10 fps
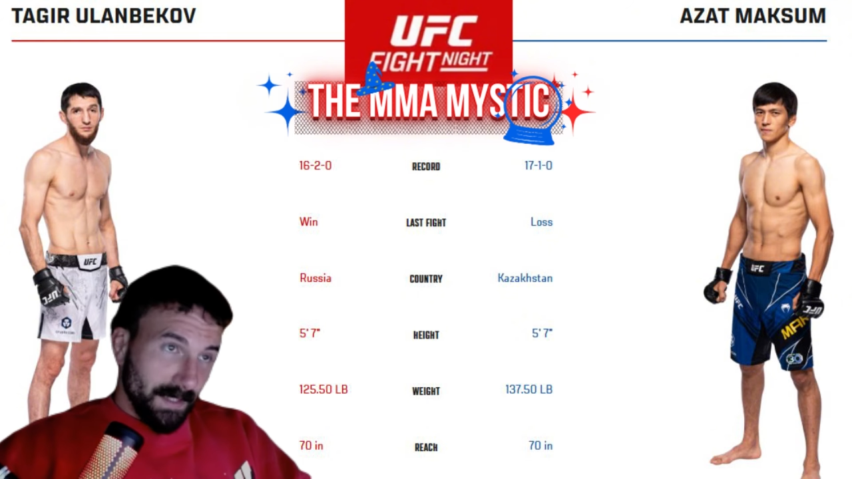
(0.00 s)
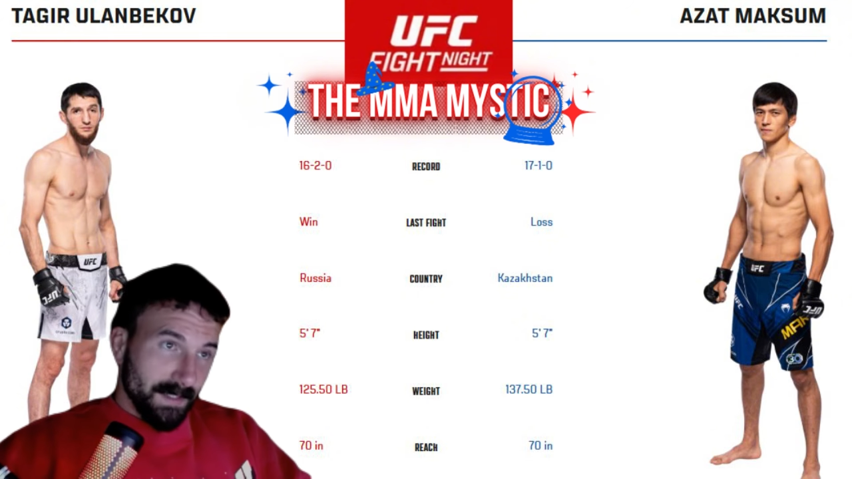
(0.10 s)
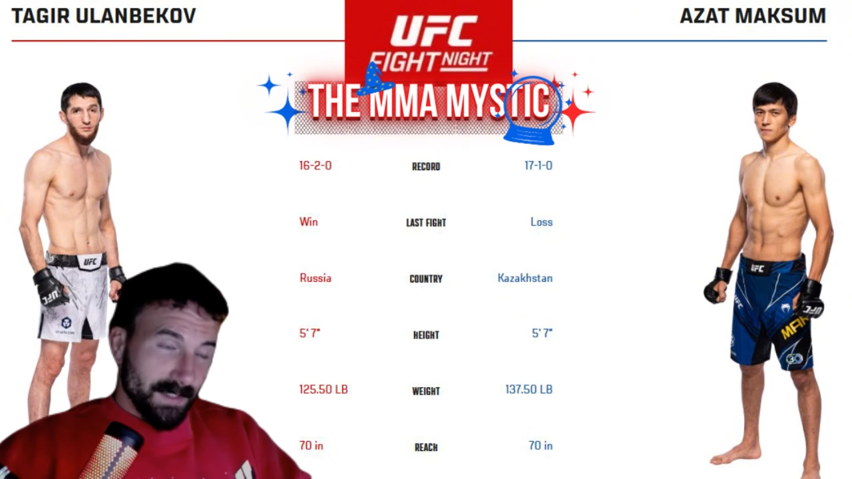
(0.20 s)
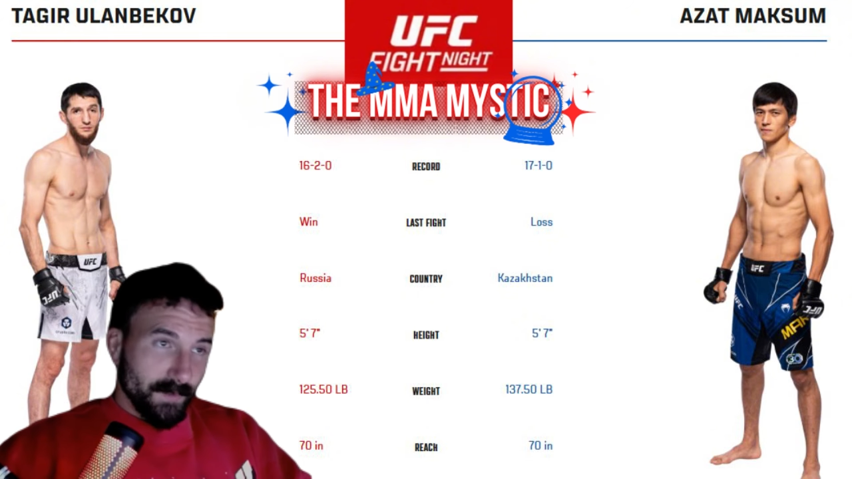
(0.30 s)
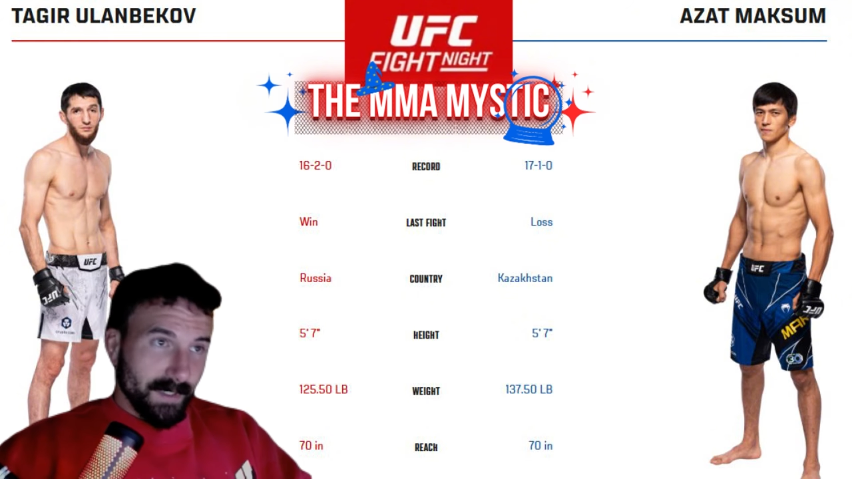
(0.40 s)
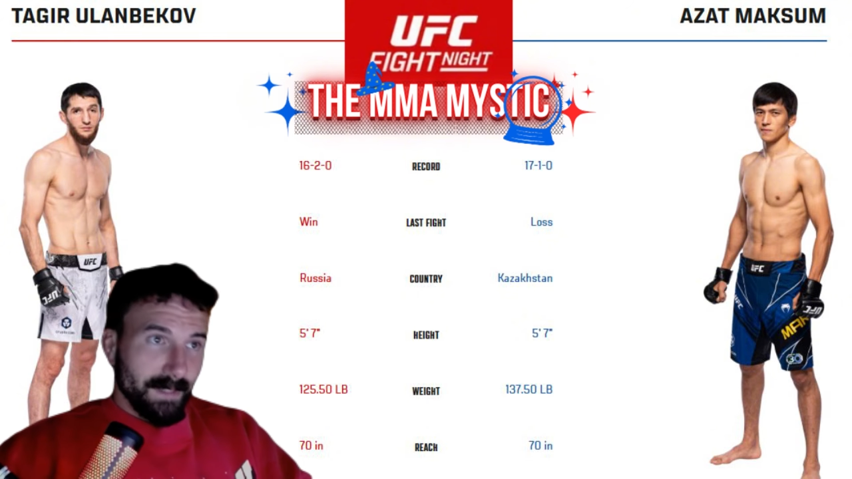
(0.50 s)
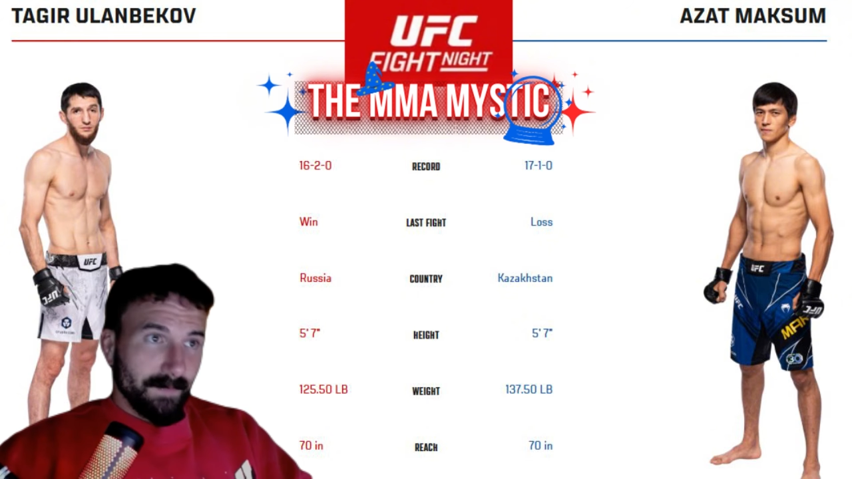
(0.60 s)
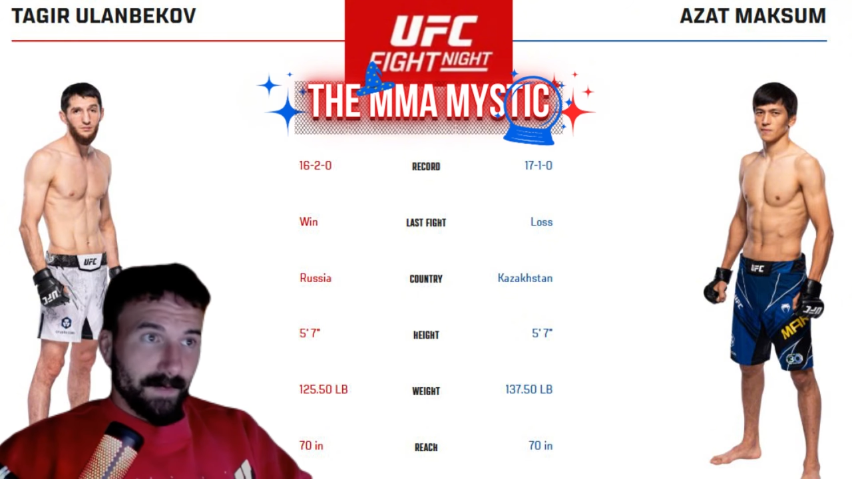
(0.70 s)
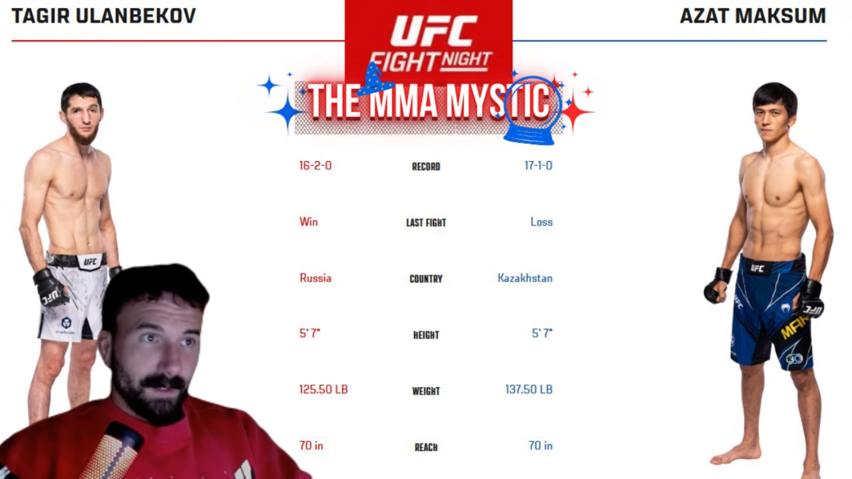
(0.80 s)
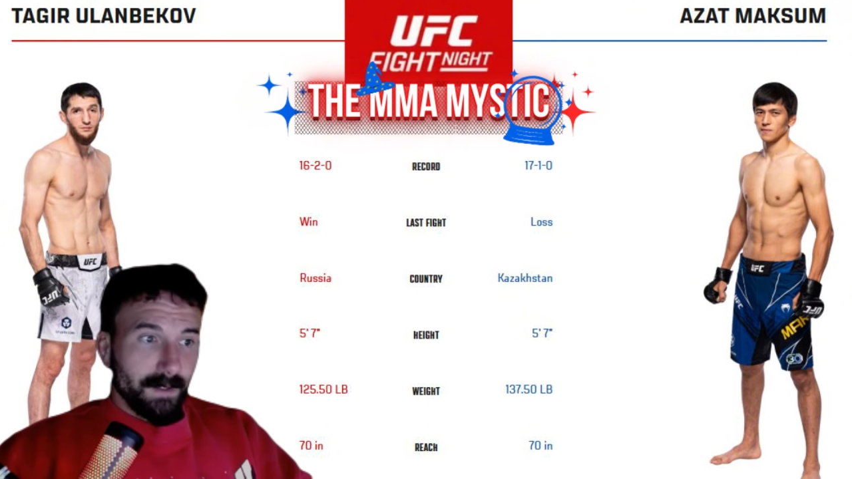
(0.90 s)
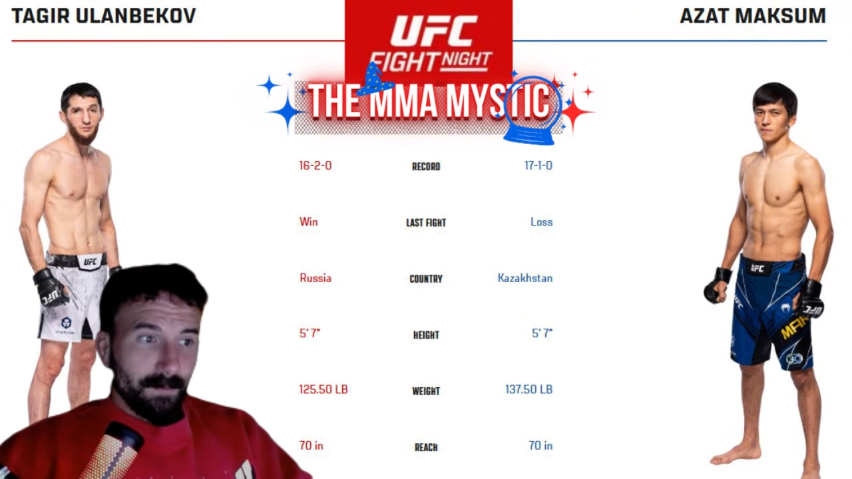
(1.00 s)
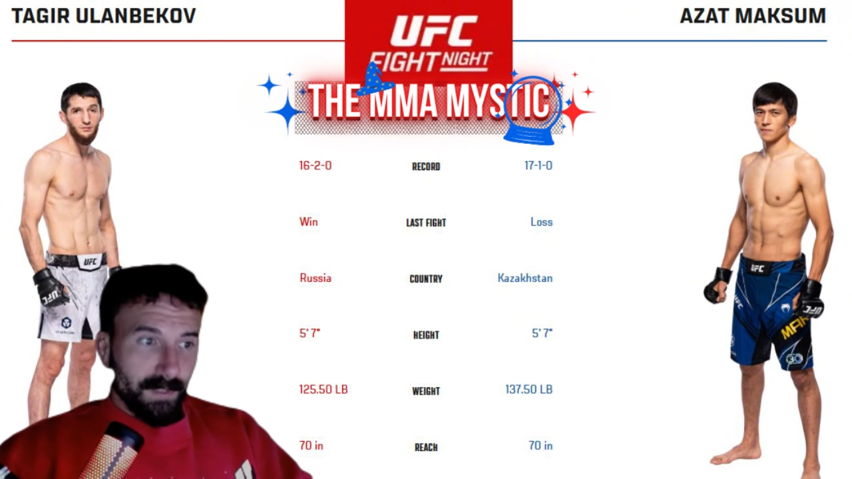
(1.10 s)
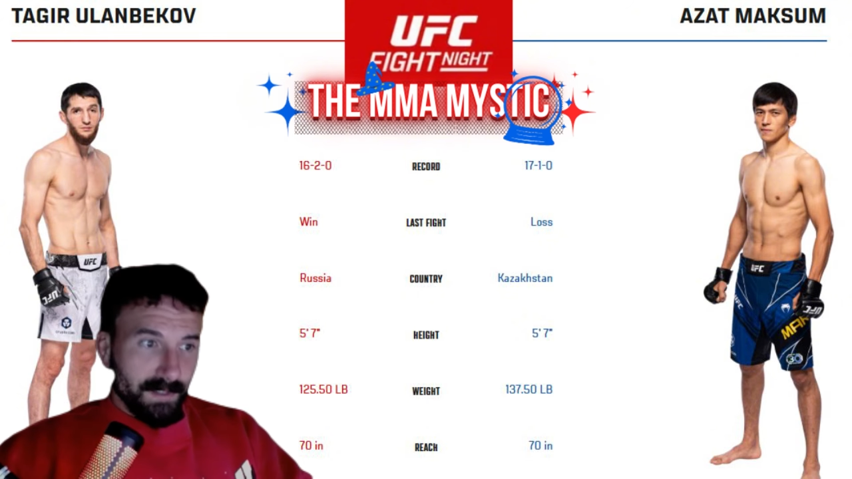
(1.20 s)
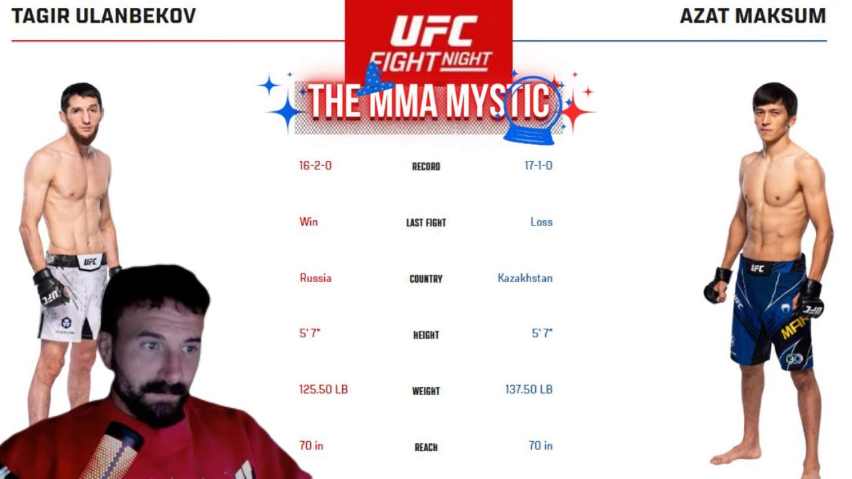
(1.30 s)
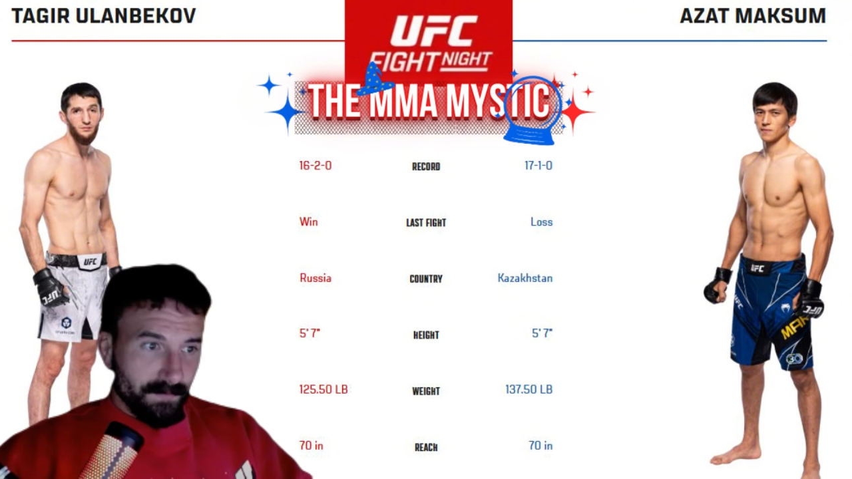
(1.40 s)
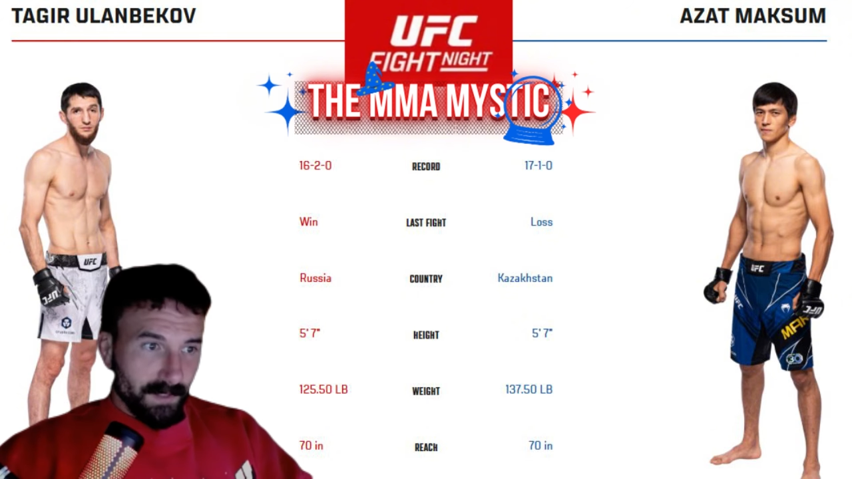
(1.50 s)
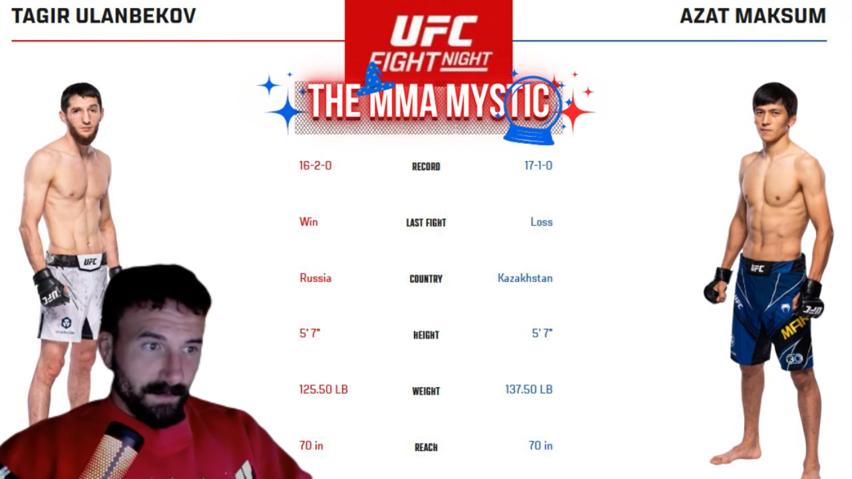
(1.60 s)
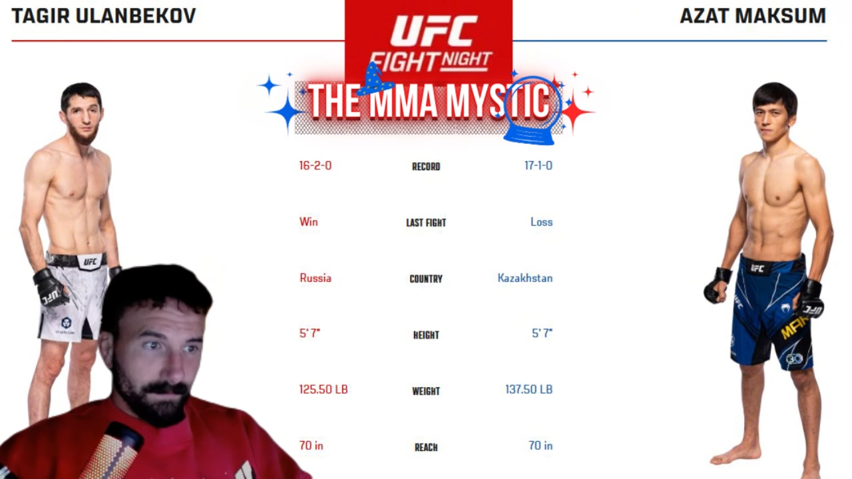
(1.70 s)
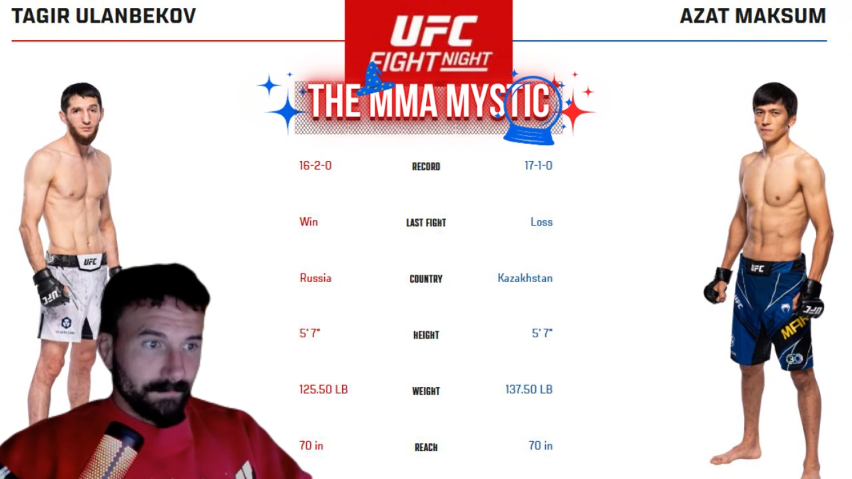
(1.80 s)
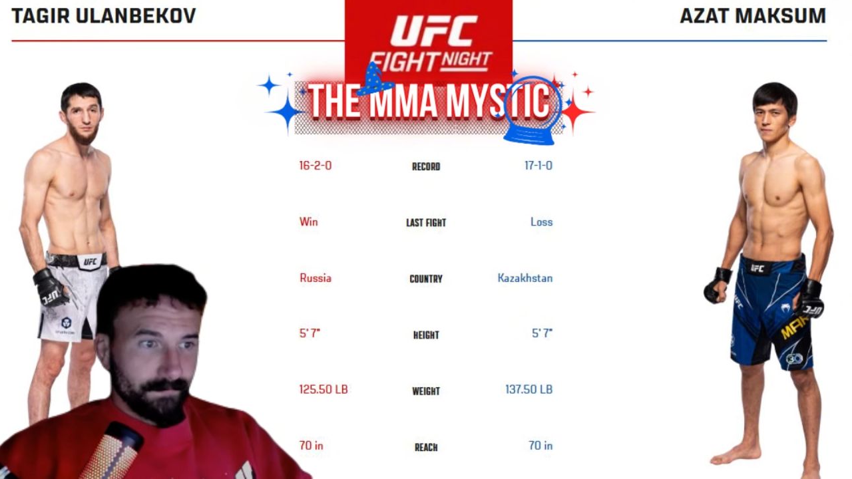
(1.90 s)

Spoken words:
So again, very impressive record.